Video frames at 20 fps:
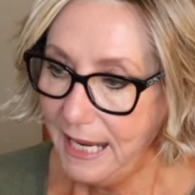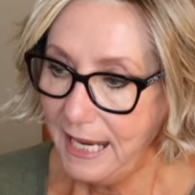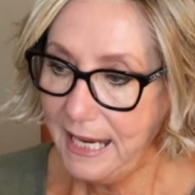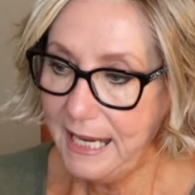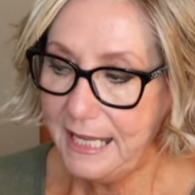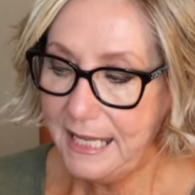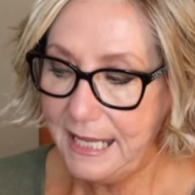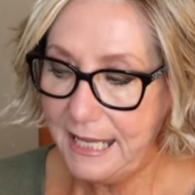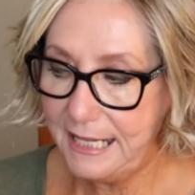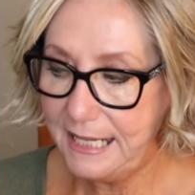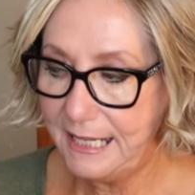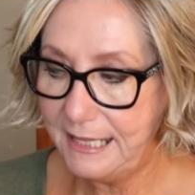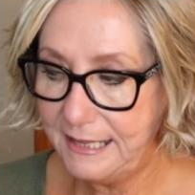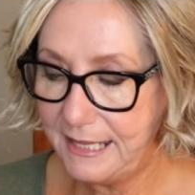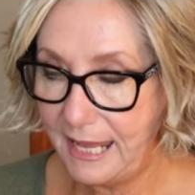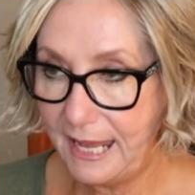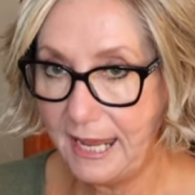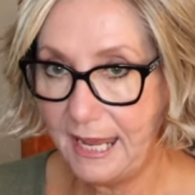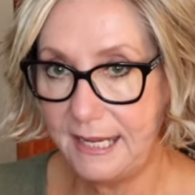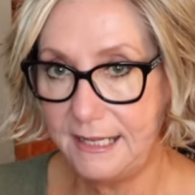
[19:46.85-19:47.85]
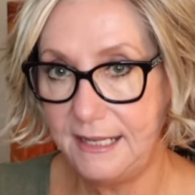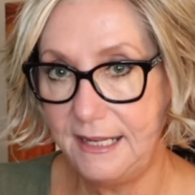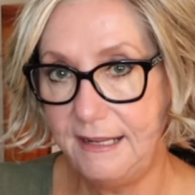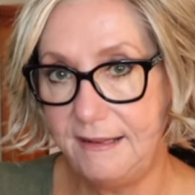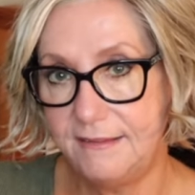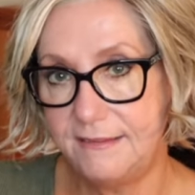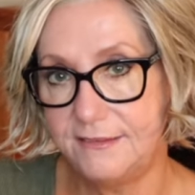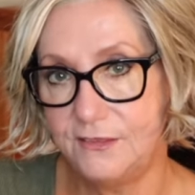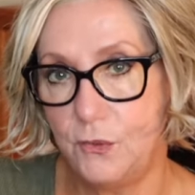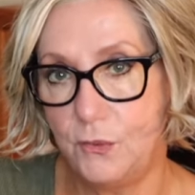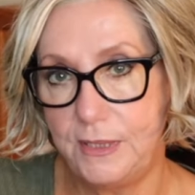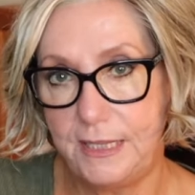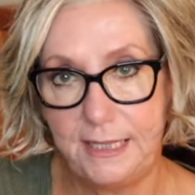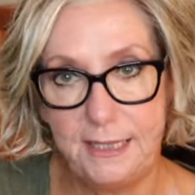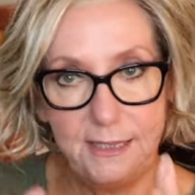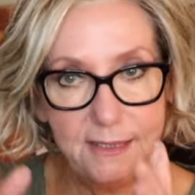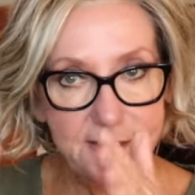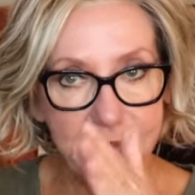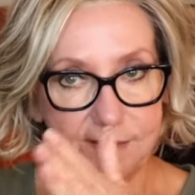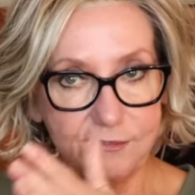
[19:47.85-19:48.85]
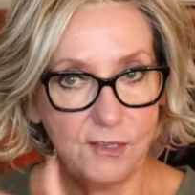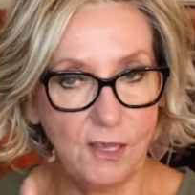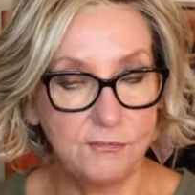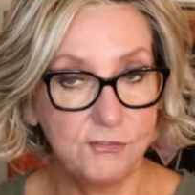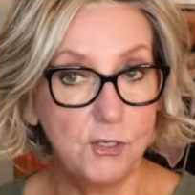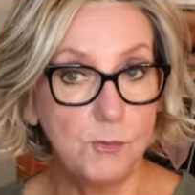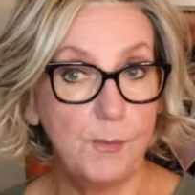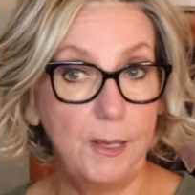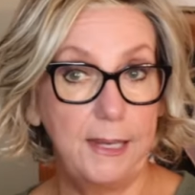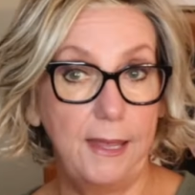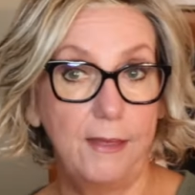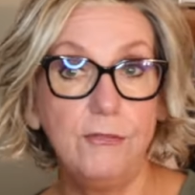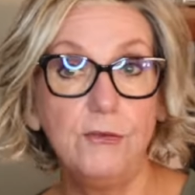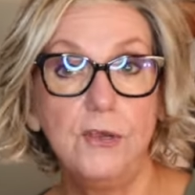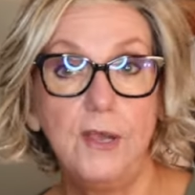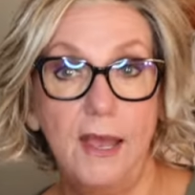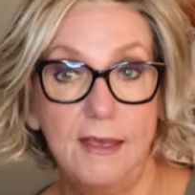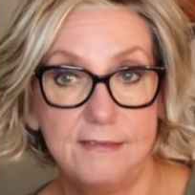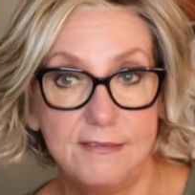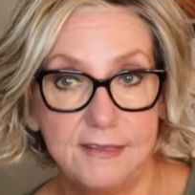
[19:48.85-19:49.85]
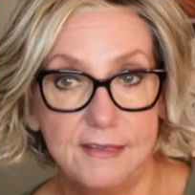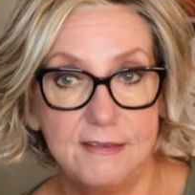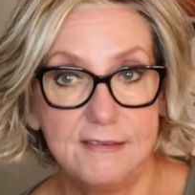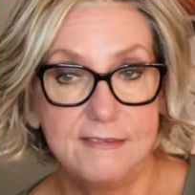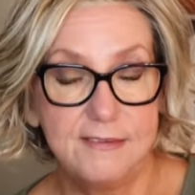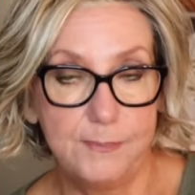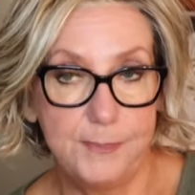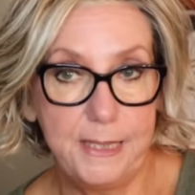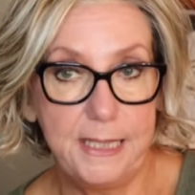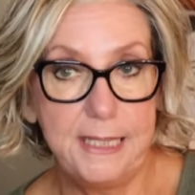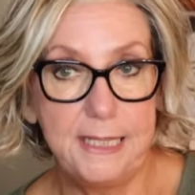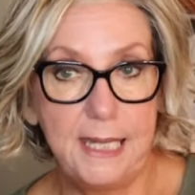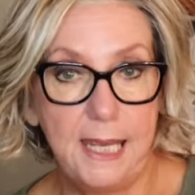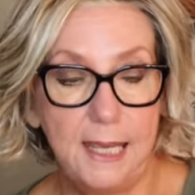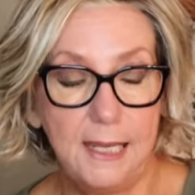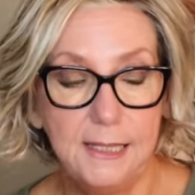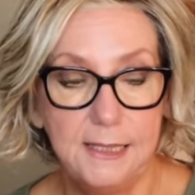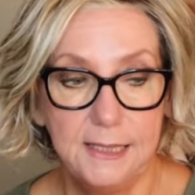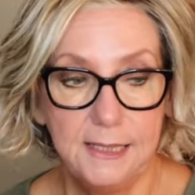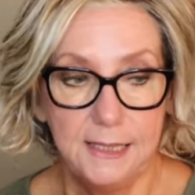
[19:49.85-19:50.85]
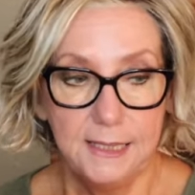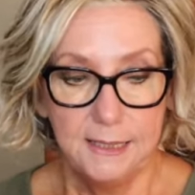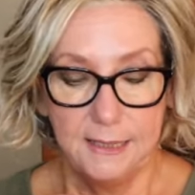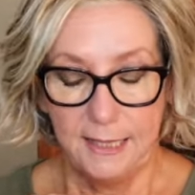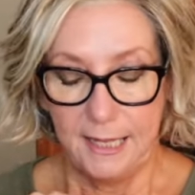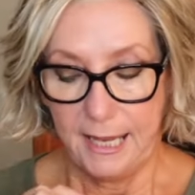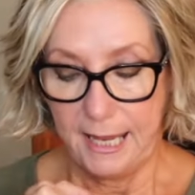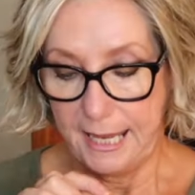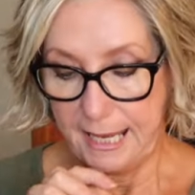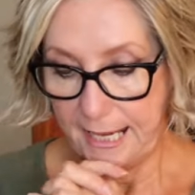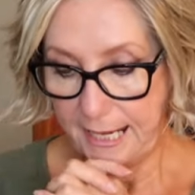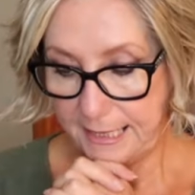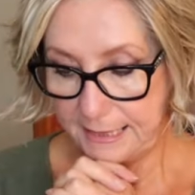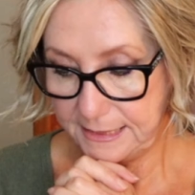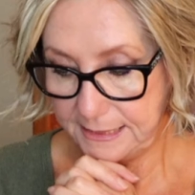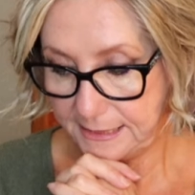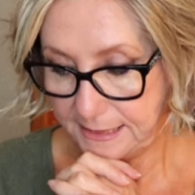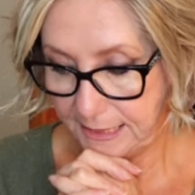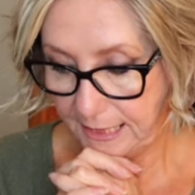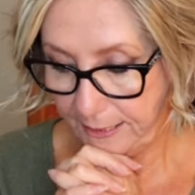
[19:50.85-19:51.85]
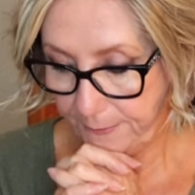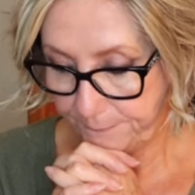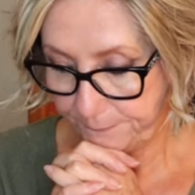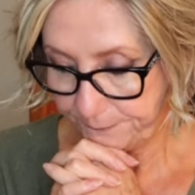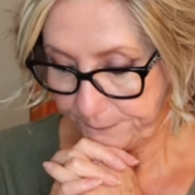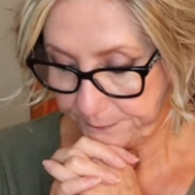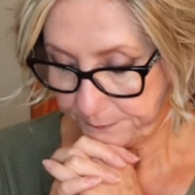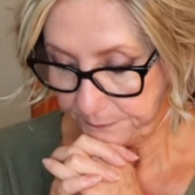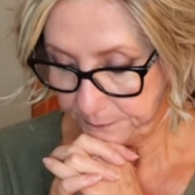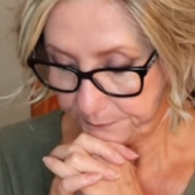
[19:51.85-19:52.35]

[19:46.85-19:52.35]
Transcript: And then he's going to hand us off to my other cousin, Sabina, and um,